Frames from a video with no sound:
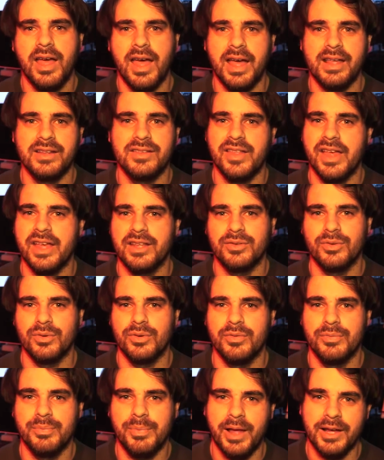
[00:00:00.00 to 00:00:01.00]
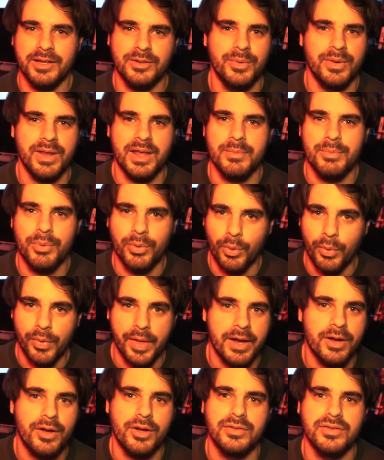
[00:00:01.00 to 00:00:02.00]
as their sort of place where they put all
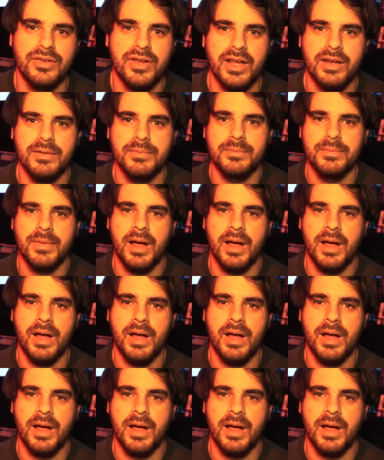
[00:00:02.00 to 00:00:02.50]
their content.